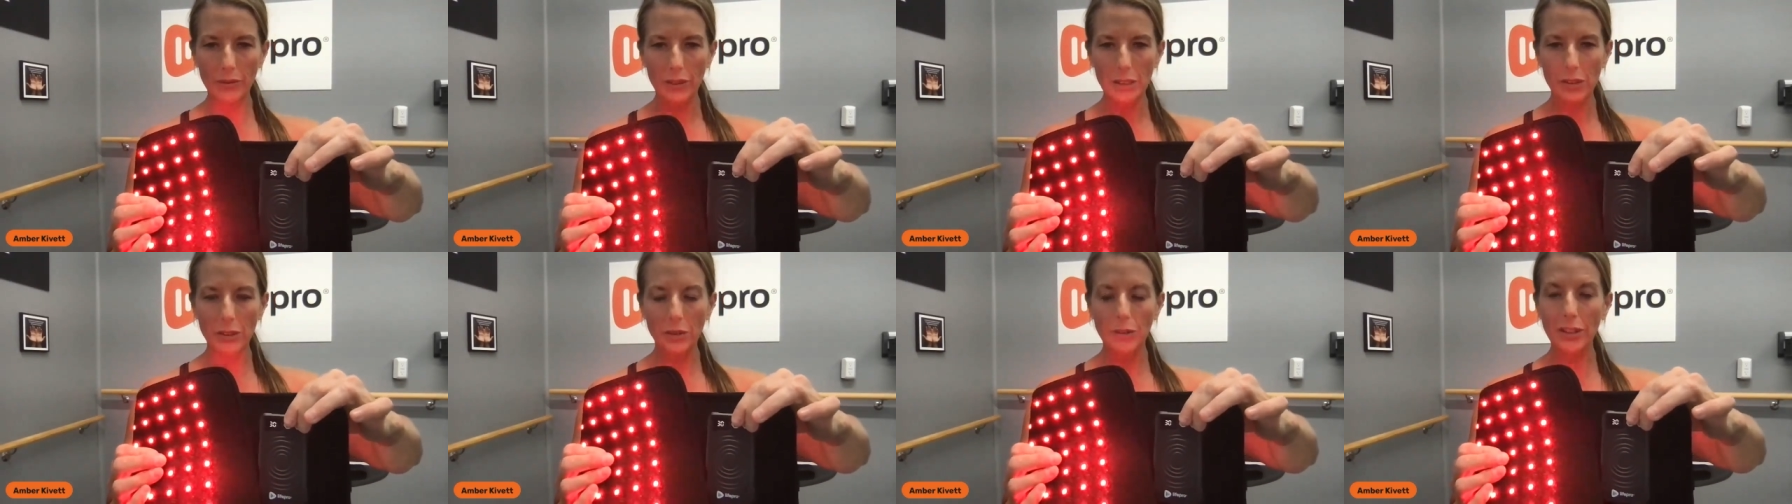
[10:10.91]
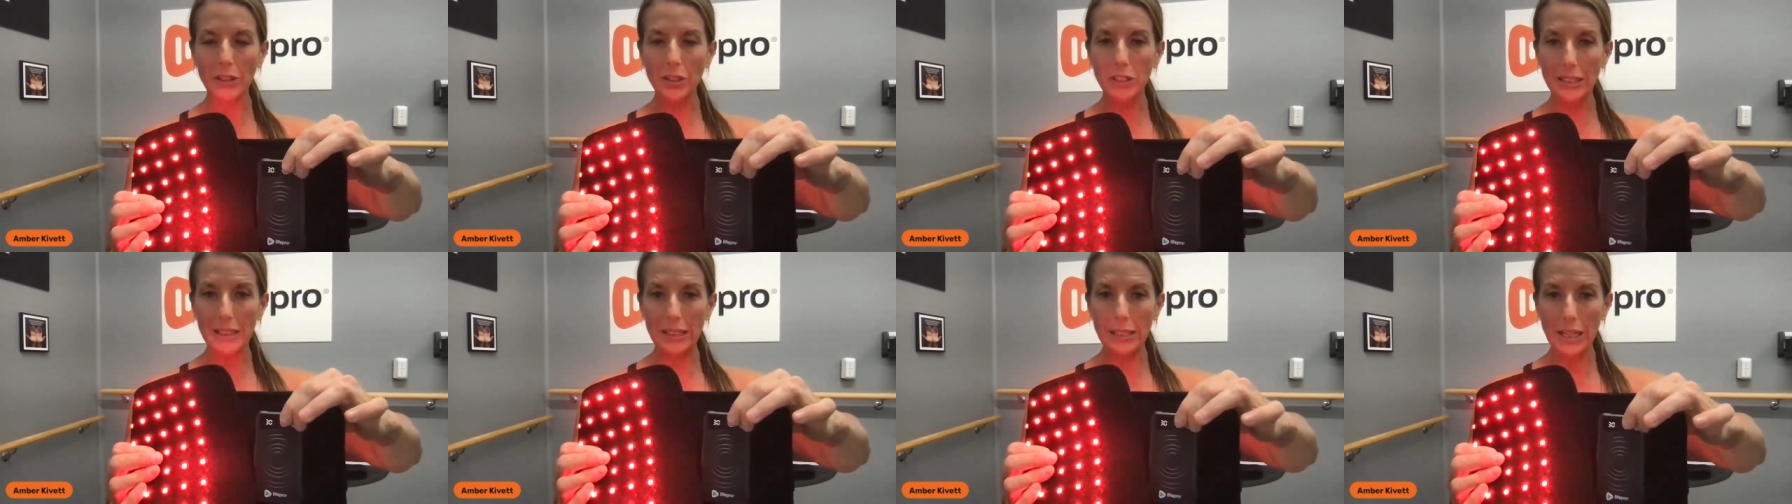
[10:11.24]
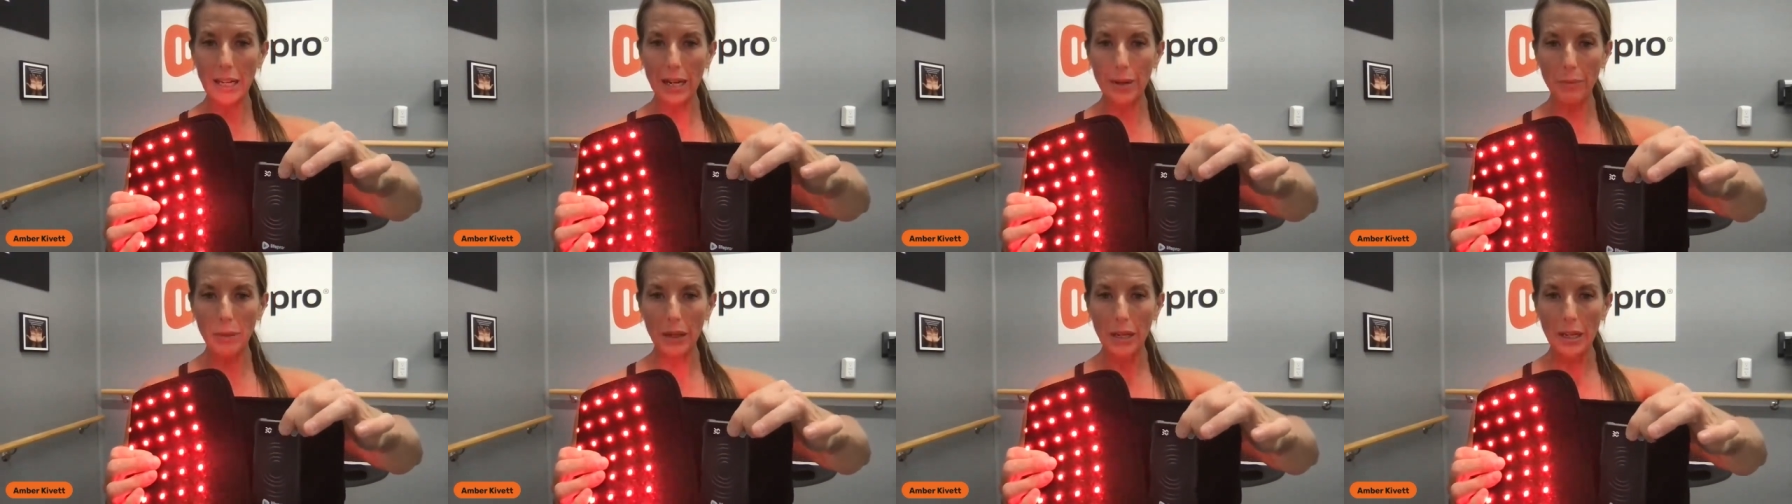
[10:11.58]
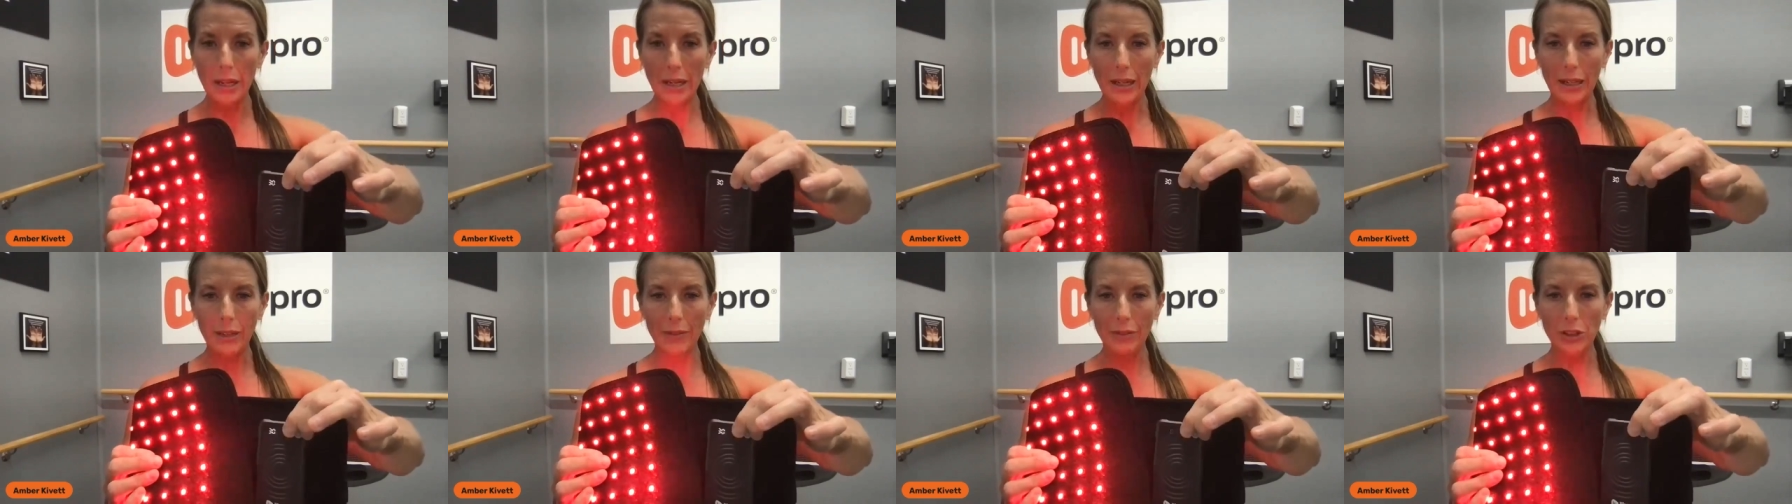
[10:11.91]
So there's its time.
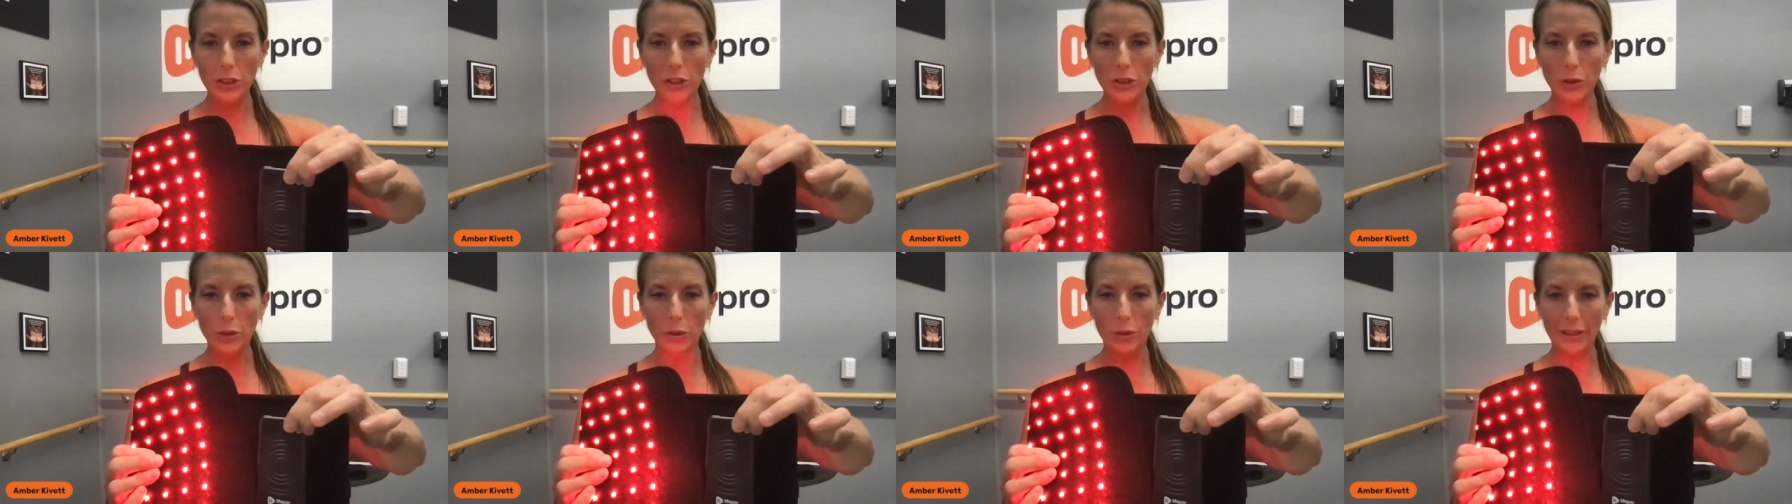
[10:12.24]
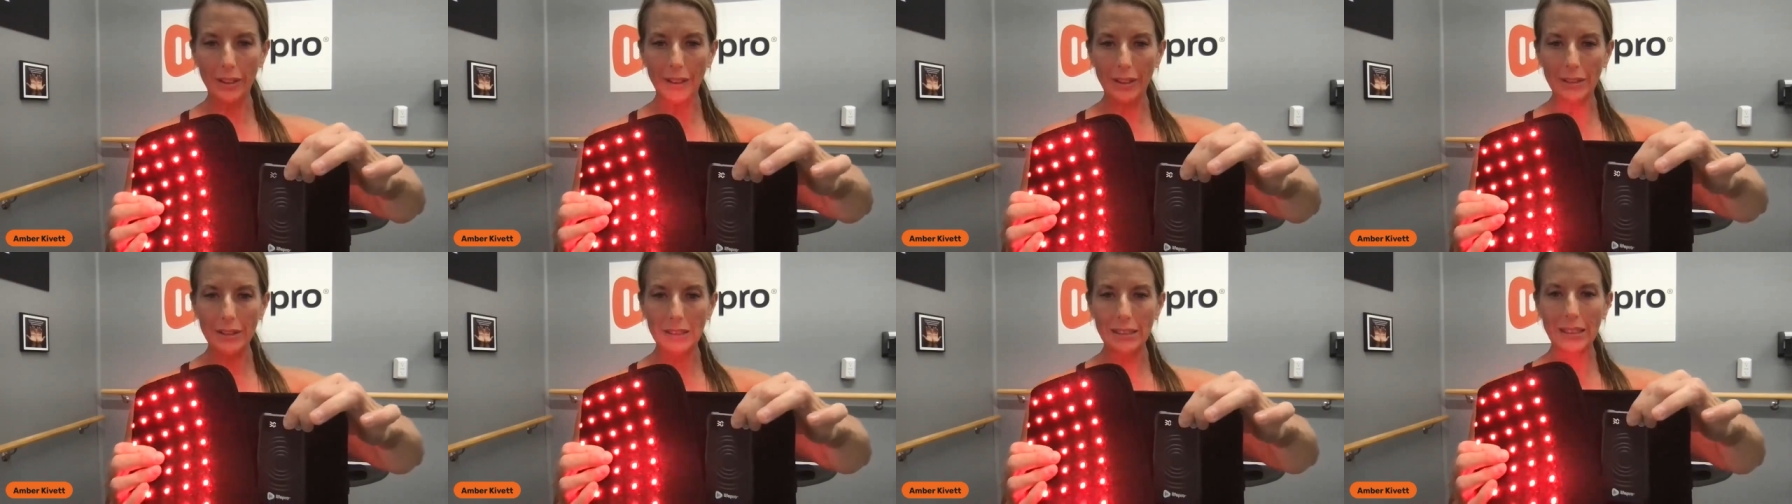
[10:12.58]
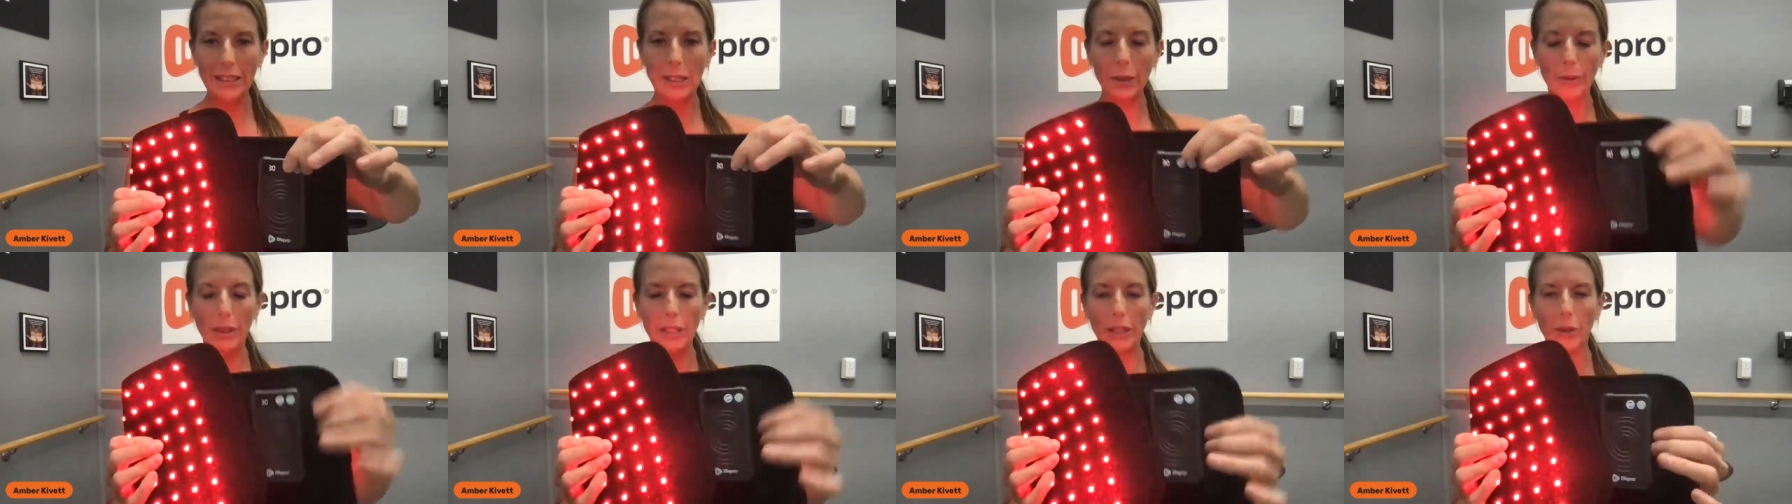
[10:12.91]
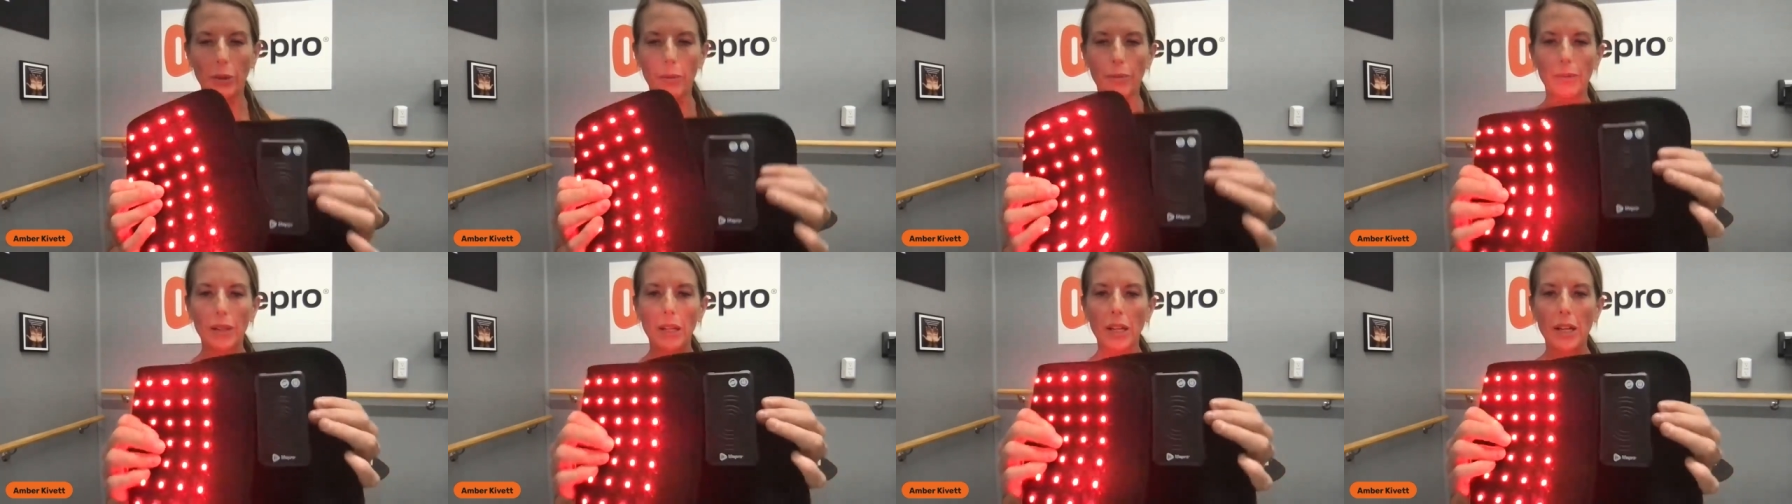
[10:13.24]
Give it 2 clicks. There we go.